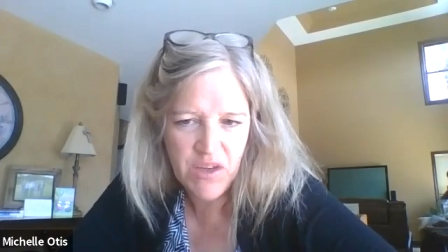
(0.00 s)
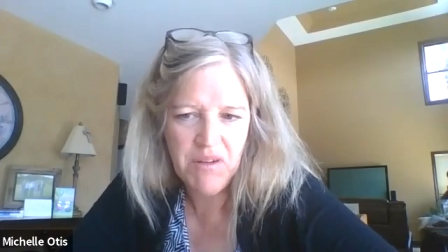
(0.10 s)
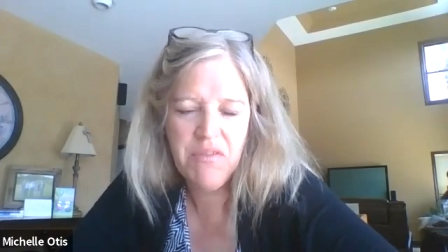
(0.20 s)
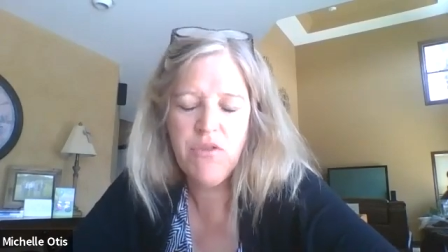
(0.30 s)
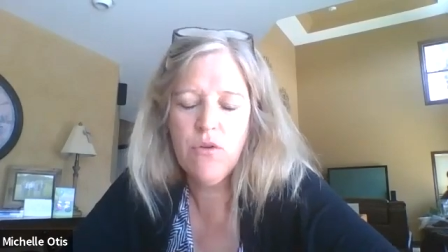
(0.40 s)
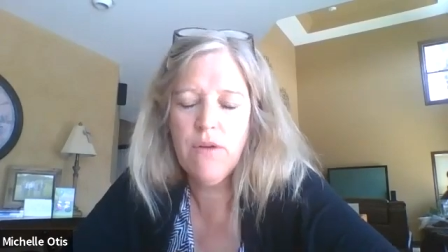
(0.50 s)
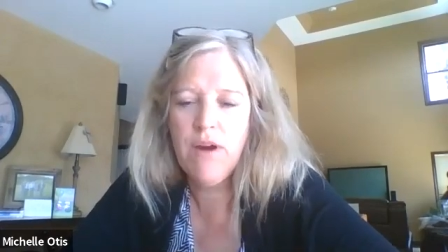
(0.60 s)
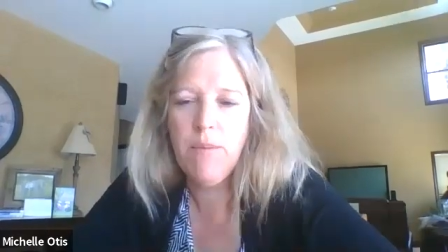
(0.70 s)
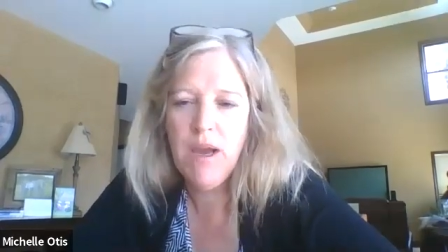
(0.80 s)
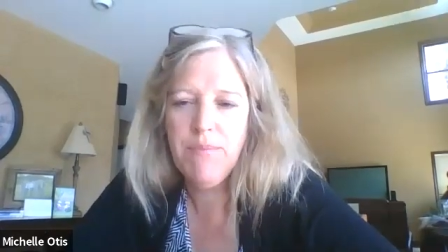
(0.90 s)
about a third of
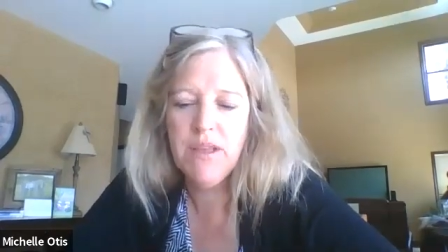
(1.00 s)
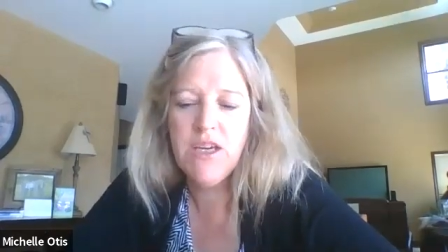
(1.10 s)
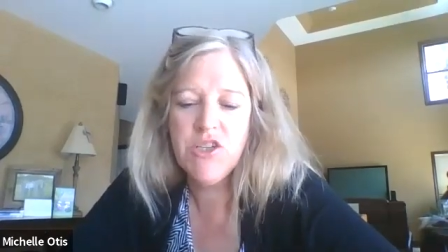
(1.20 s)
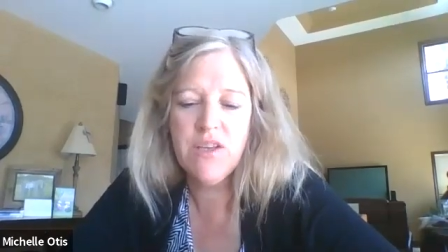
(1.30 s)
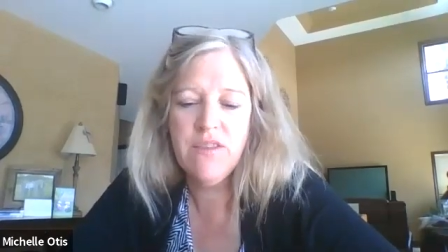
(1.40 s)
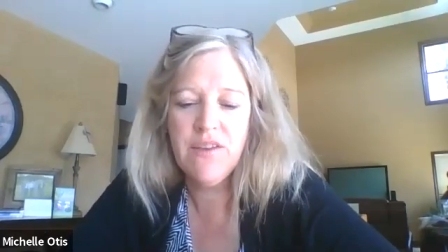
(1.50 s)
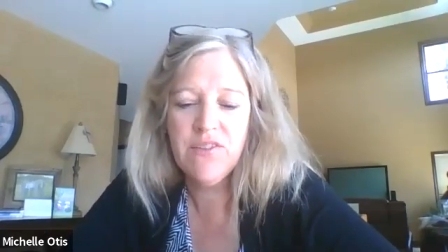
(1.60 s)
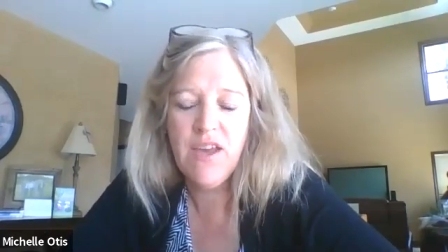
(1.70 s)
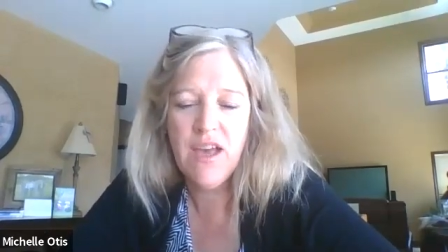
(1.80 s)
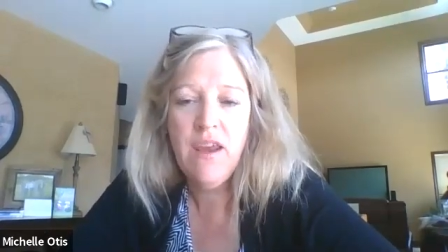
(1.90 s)
our population that
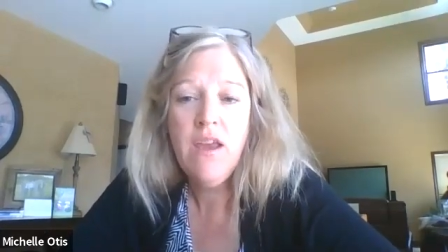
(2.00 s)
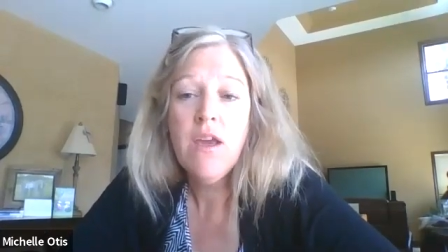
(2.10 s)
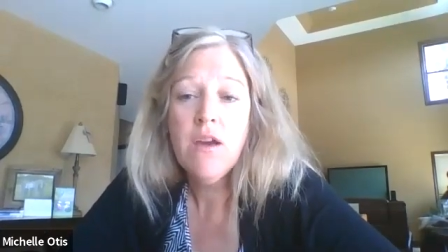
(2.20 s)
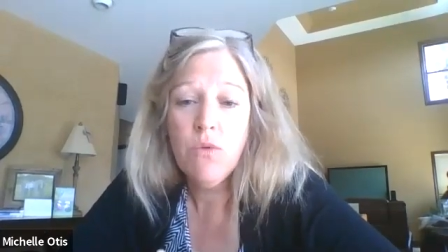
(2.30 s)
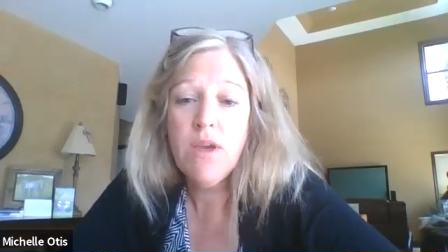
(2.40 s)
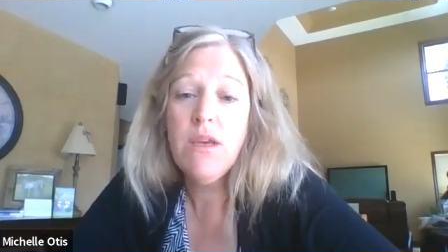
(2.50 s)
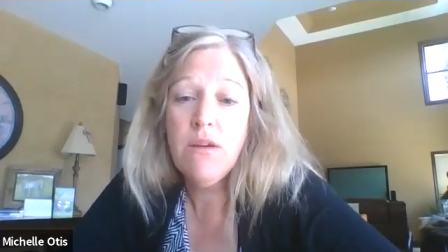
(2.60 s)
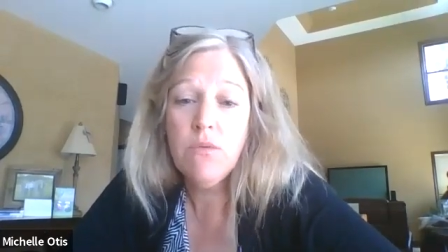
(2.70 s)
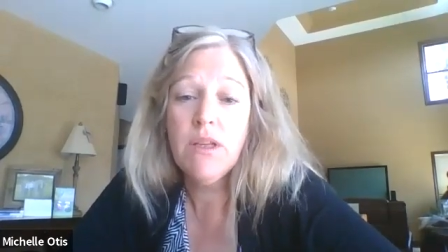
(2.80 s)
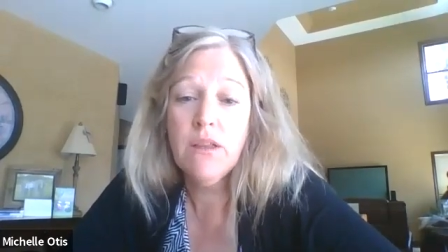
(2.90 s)
said, we
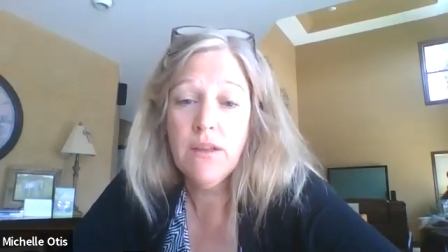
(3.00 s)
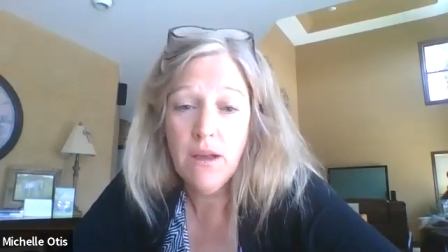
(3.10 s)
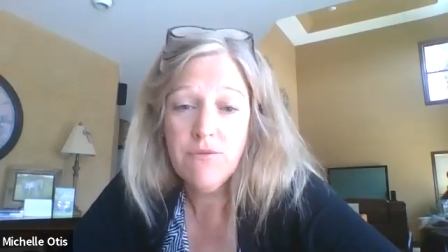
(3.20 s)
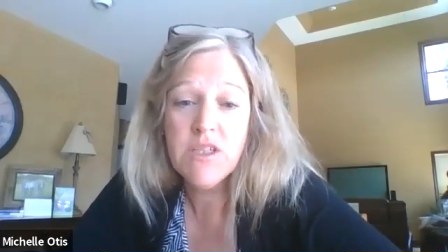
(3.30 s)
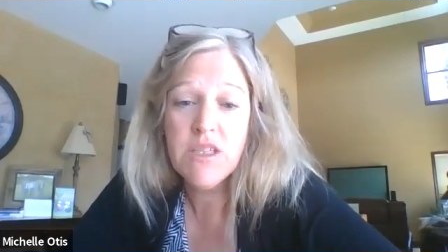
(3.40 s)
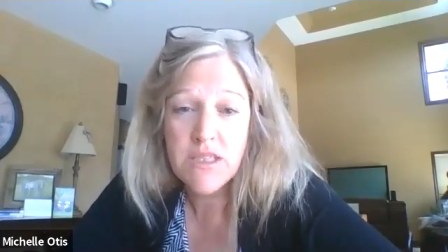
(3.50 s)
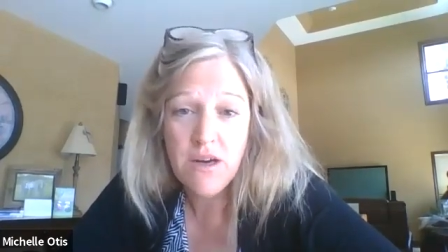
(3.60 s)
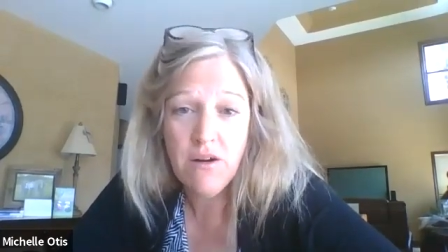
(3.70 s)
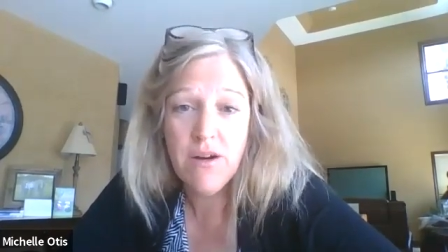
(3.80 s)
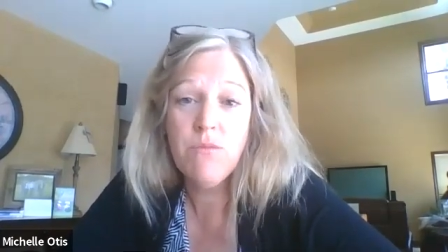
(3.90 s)
would love to
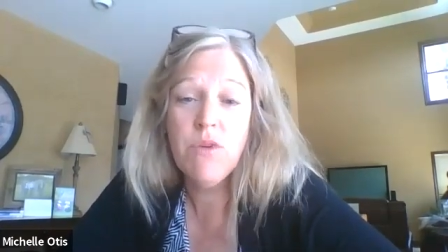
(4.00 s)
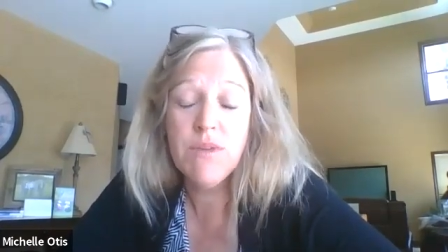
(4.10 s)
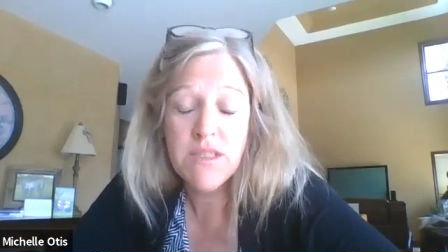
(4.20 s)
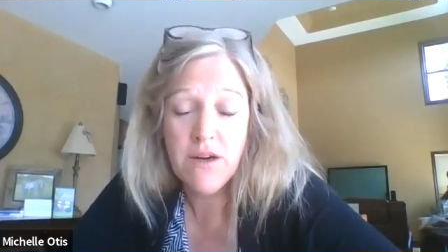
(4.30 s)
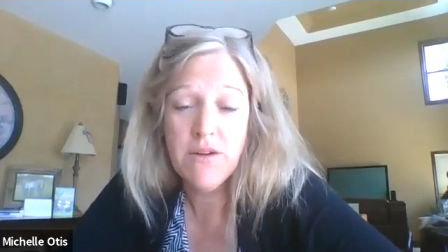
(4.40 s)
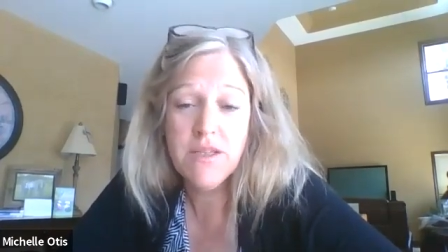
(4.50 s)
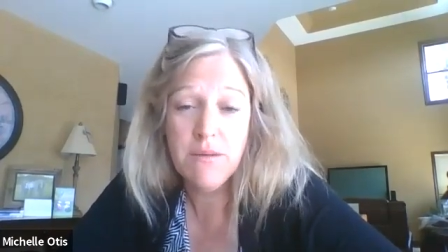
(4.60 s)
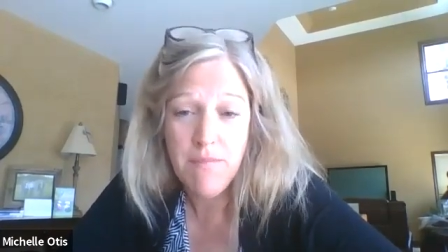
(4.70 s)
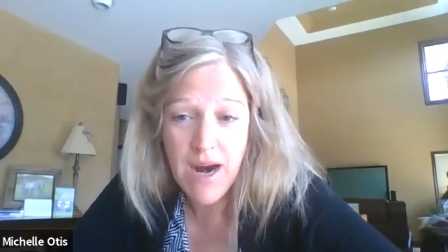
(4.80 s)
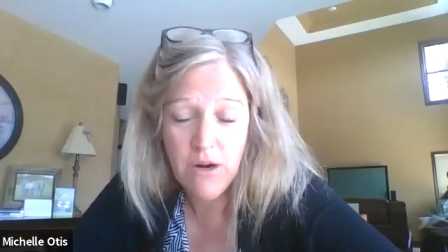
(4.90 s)
start and we would start
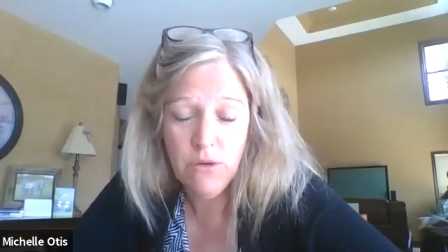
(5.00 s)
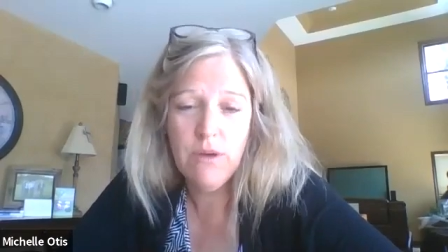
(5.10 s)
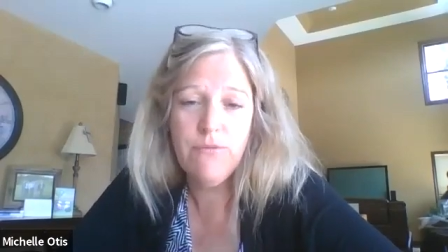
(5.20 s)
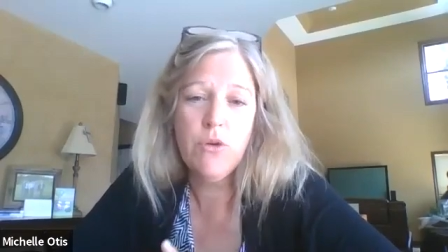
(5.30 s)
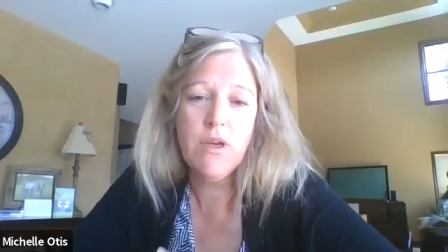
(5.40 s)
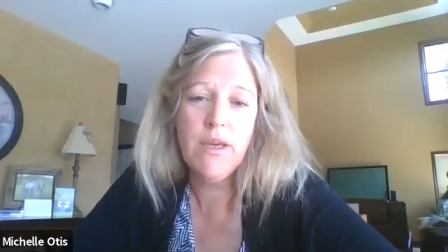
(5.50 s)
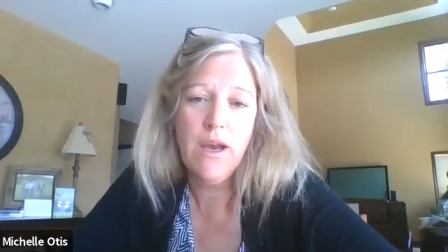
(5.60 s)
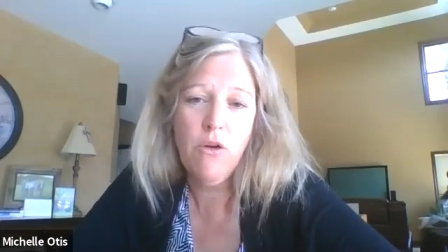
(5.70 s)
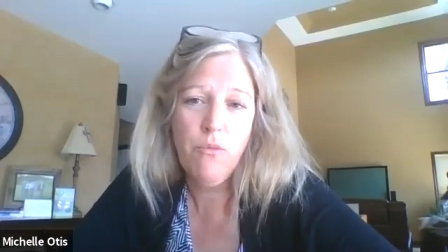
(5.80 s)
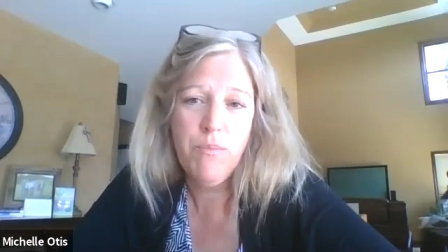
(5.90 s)
tomorrow if you could
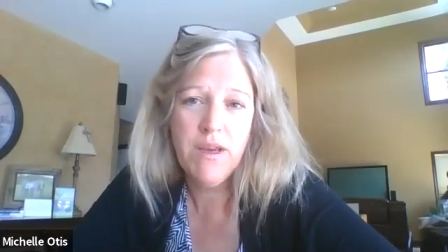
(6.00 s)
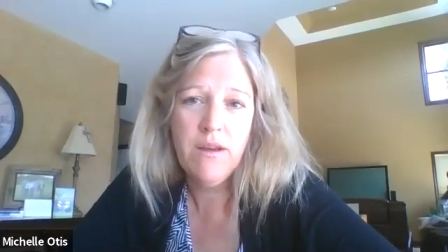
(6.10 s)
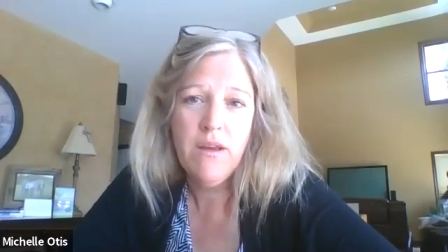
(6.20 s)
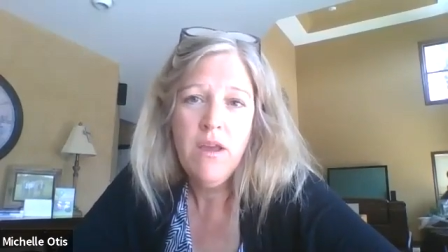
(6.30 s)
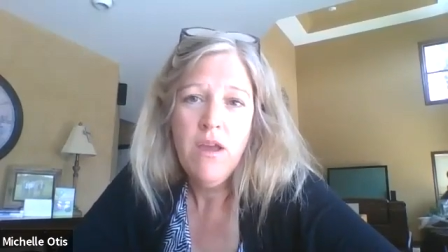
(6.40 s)
get open.